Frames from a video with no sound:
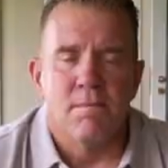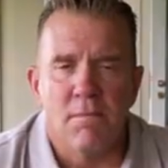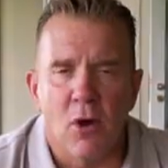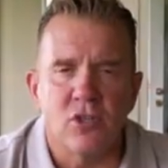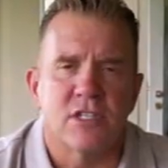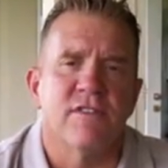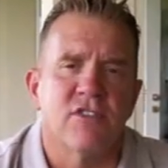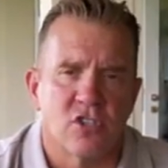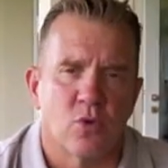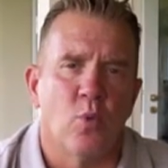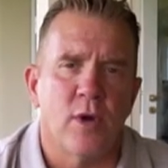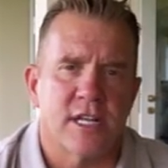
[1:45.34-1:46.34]
most of
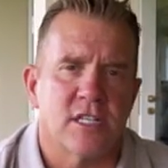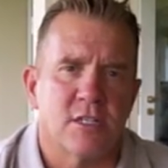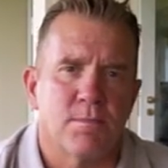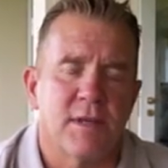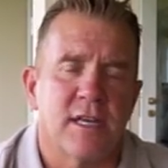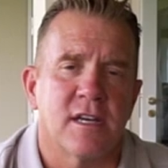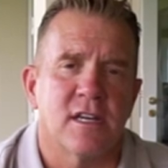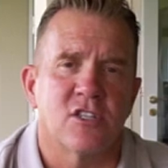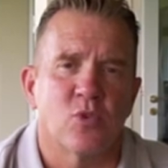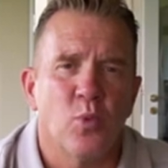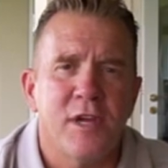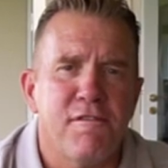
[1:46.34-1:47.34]
us wince
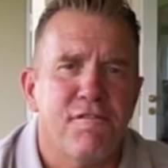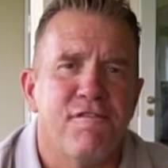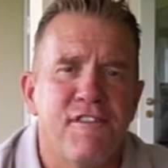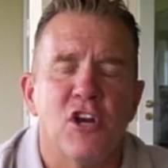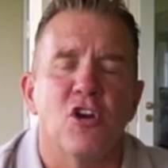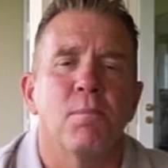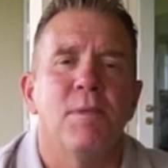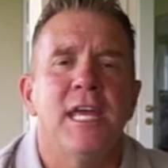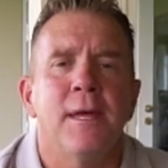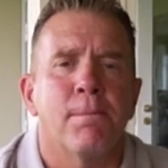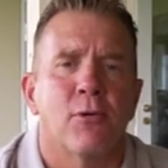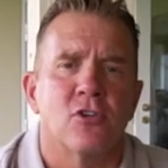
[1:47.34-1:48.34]
because we fear
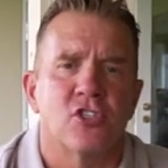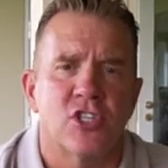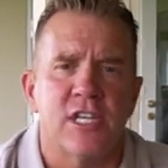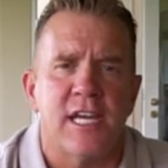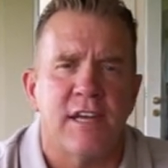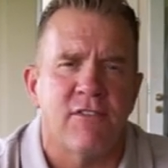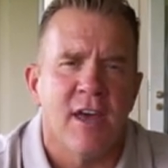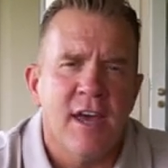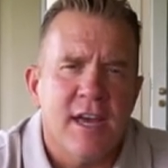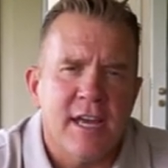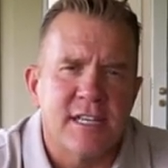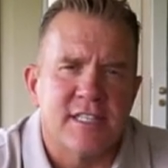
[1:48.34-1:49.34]
being perceived
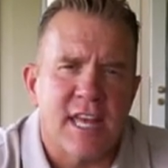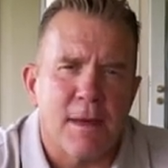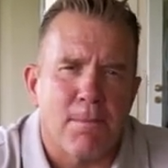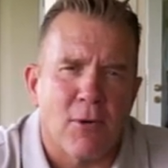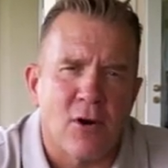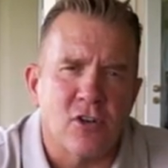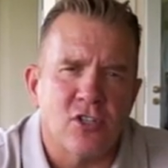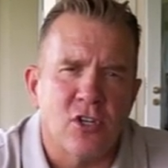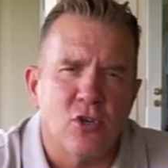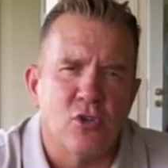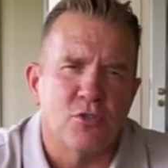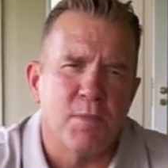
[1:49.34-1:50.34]
as that person
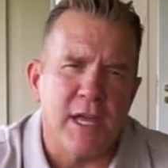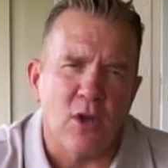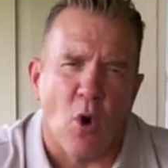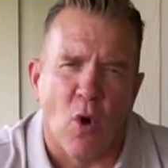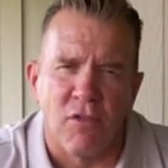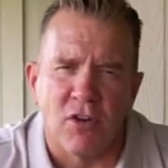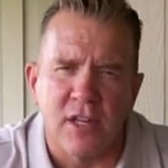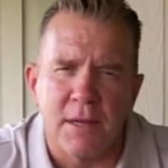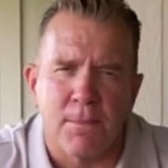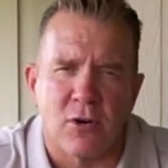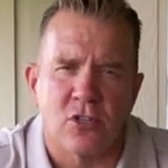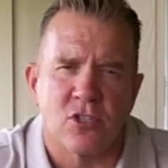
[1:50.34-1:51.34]
who's being overly
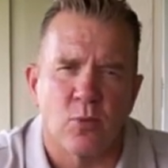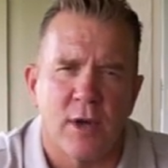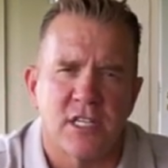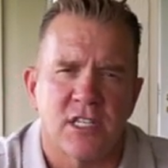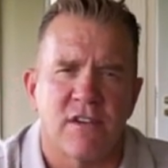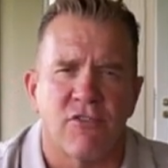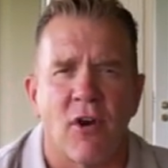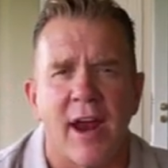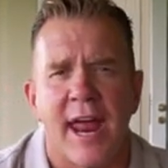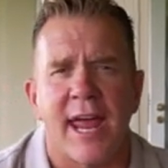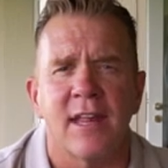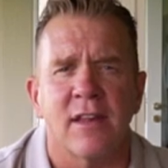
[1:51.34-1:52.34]
persuasive or
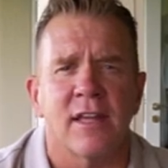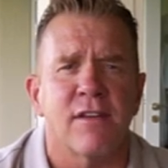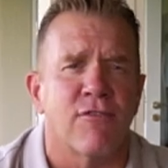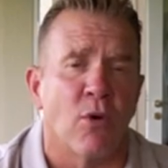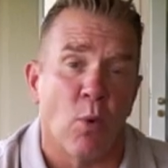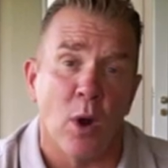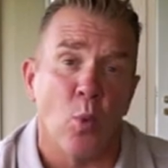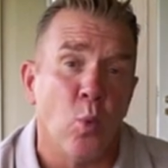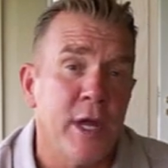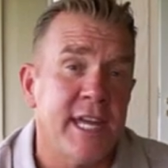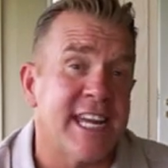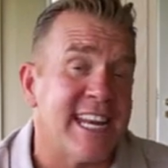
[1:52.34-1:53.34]
angling for what
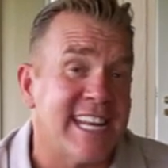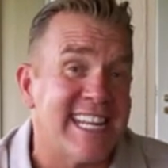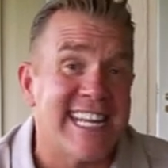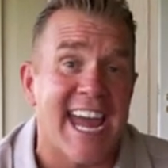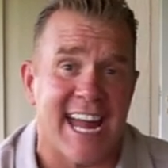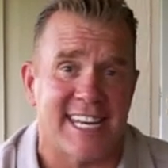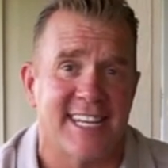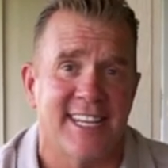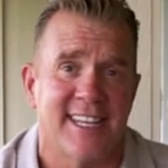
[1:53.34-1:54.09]
we can get.